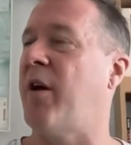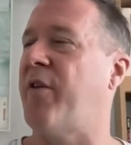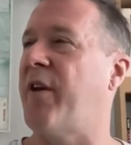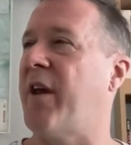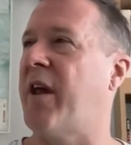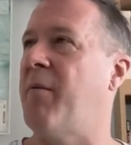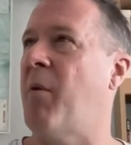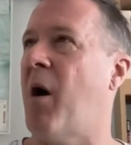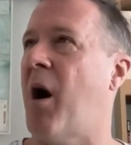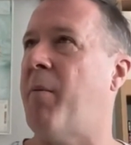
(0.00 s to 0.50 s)
I
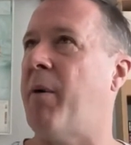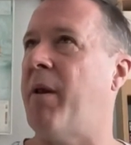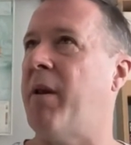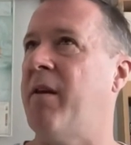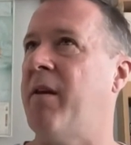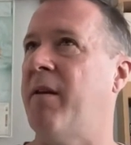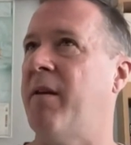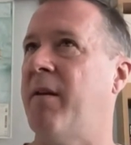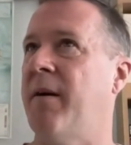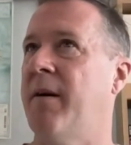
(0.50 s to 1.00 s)
think it might have
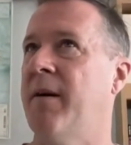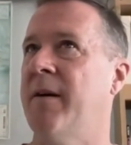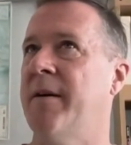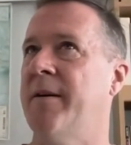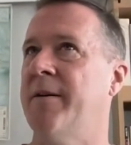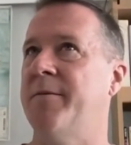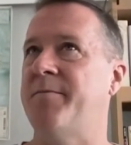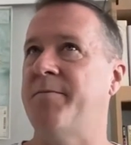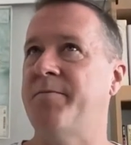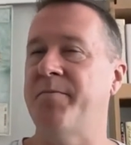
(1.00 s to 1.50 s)
been
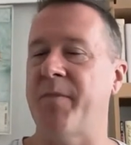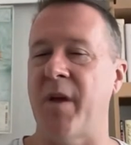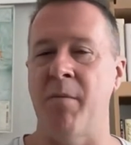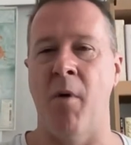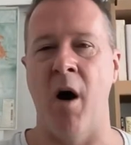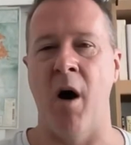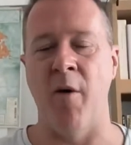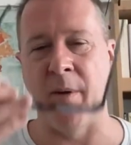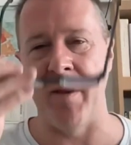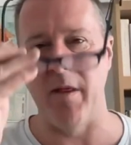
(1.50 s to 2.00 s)

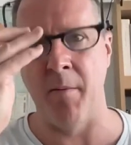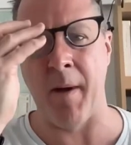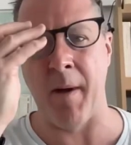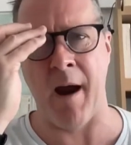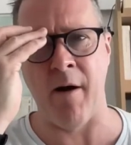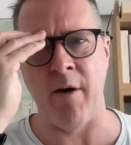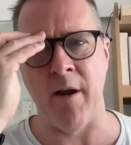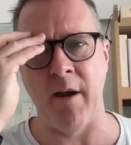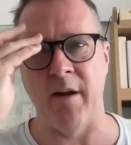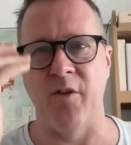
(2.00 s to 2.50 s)
the
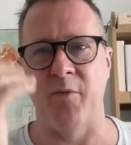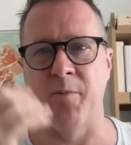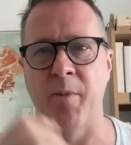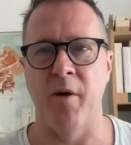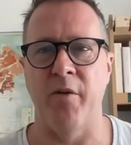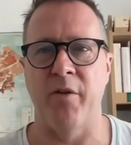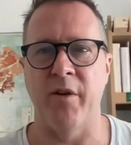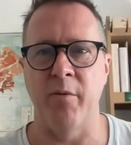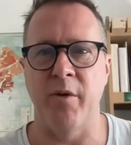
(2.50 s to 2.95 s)
Marion conspiracy,